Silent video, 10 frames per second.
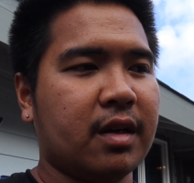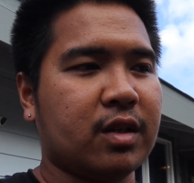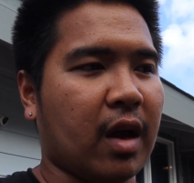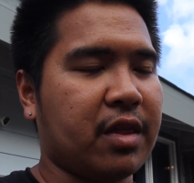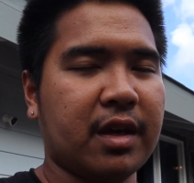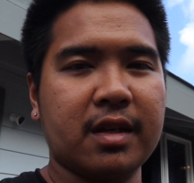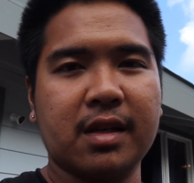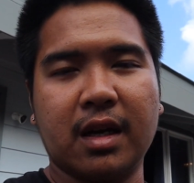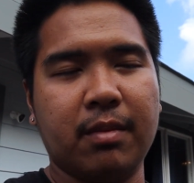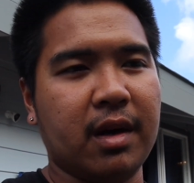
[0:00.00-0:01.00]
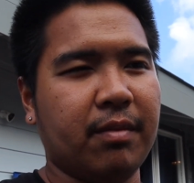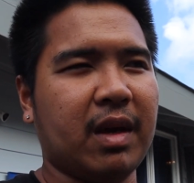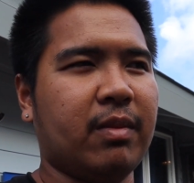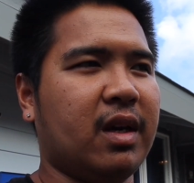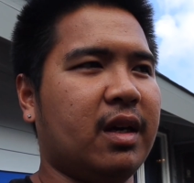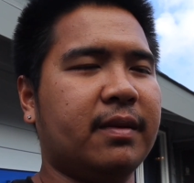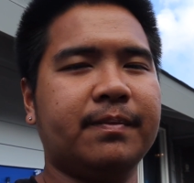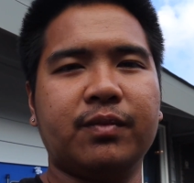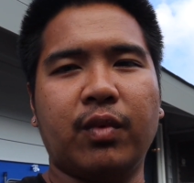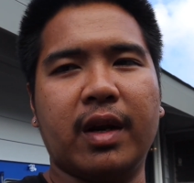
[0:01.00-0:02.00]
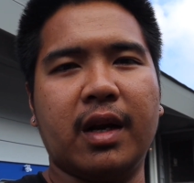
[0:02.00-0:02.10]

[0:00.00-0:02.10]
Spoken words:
So I think it's like about maybe right